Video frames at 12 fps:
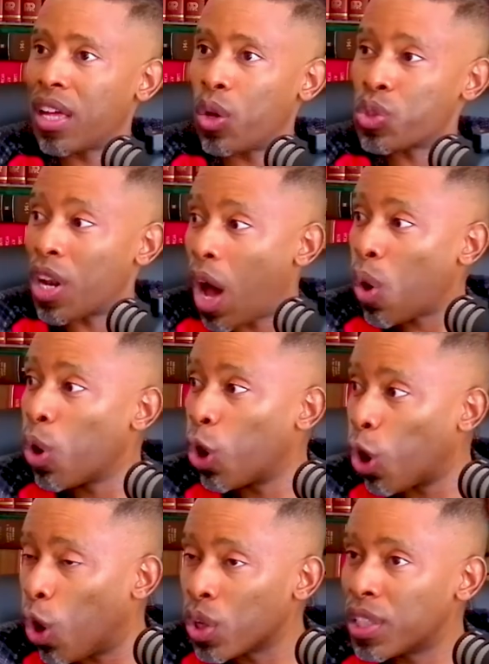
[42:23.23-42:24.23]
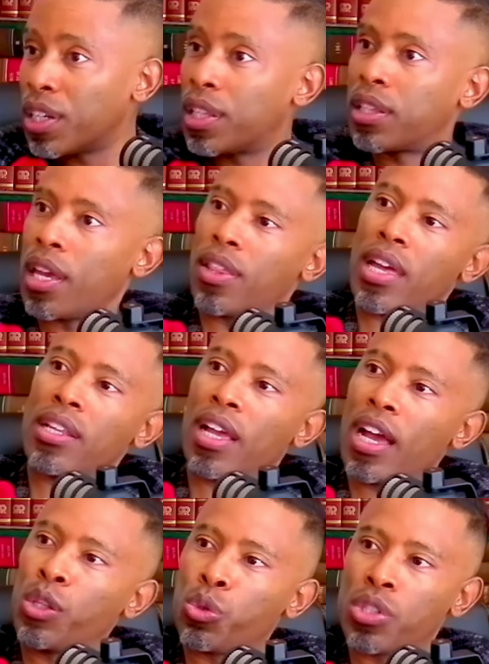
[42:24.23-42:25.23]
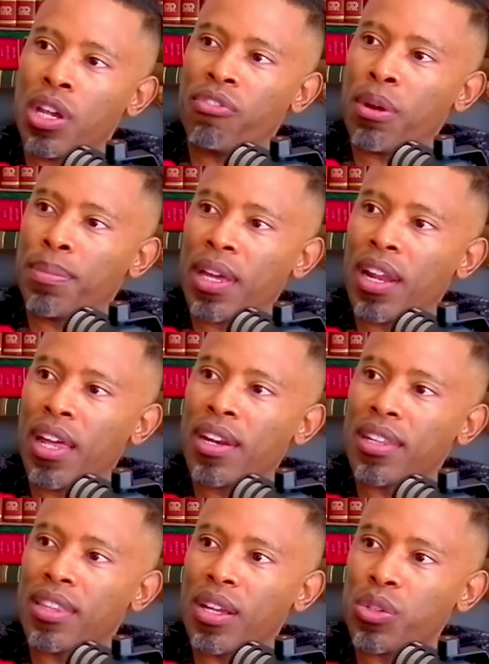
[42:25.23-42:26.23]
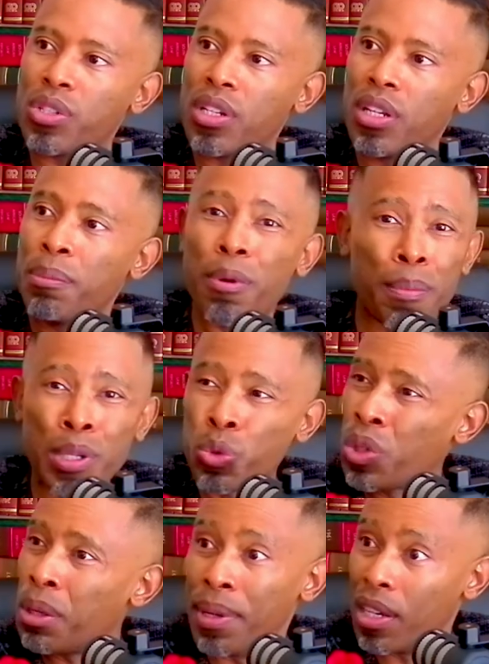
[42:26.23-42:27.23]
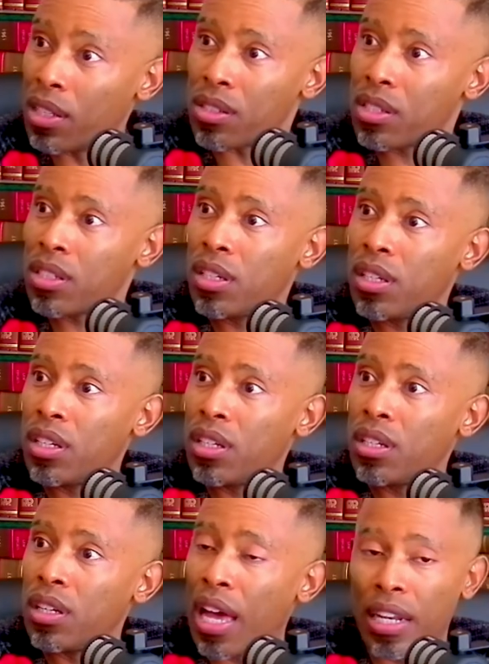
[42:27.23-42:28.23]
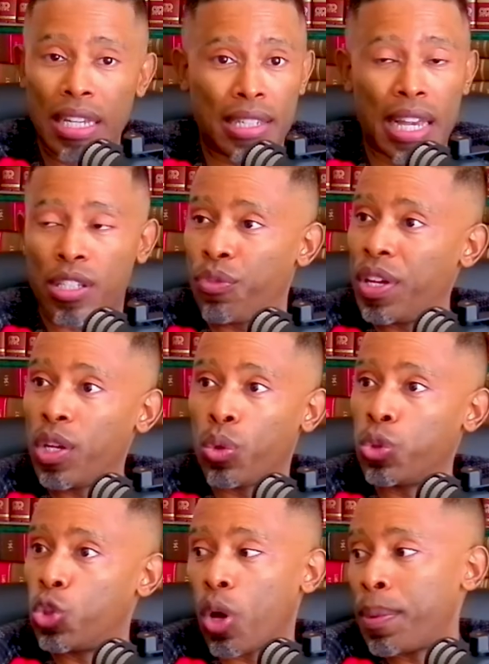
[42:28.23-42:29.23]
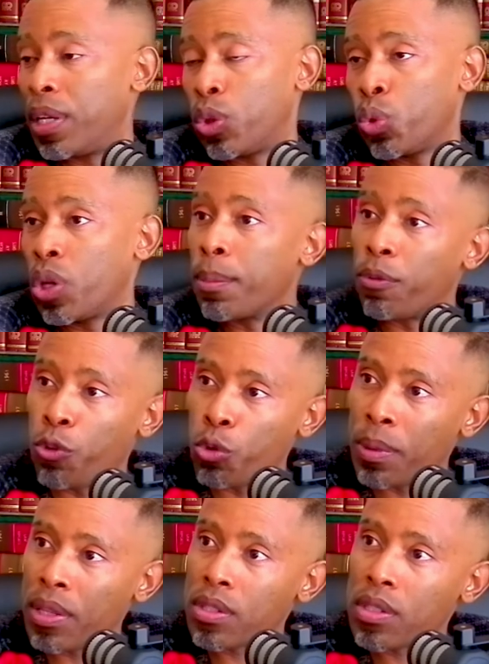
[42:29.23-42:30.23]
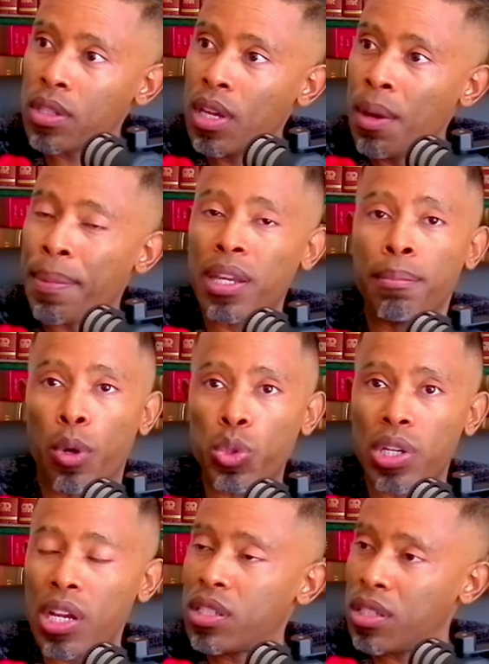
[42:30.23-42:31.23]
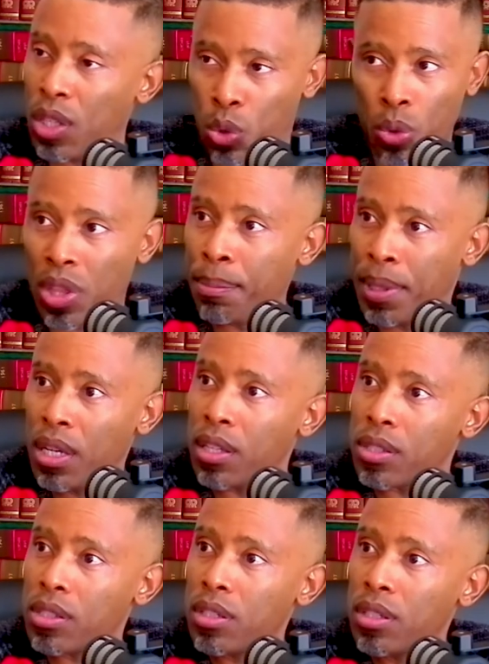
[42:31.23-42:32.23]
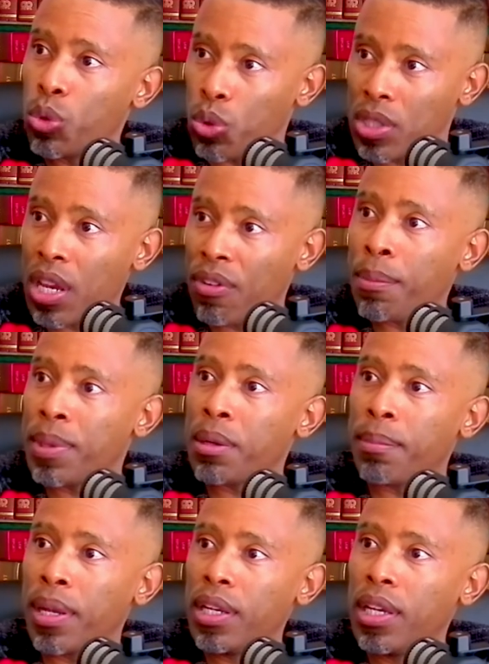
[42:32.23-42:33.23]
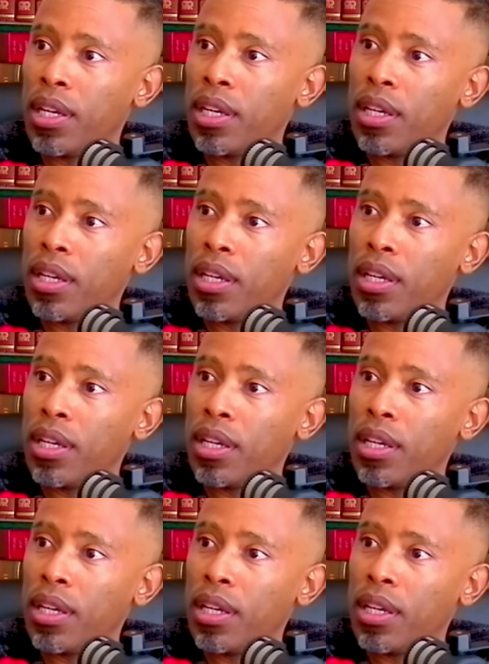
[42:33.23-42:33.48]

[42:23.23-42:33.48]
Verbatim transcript: thousand. How long did it take that guy to save up that hundred thousand? Probably took him years, unless yeah. he has a very good job and it took him a few months. But in most cases, it took them years to save up that money.